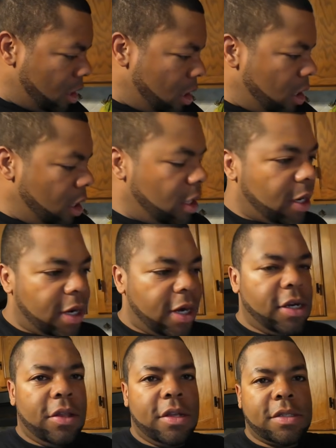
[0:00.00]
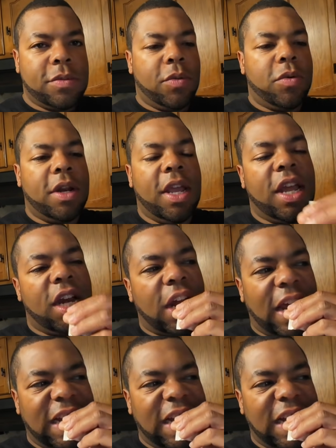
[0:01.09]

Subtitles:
Can I do this with one hand?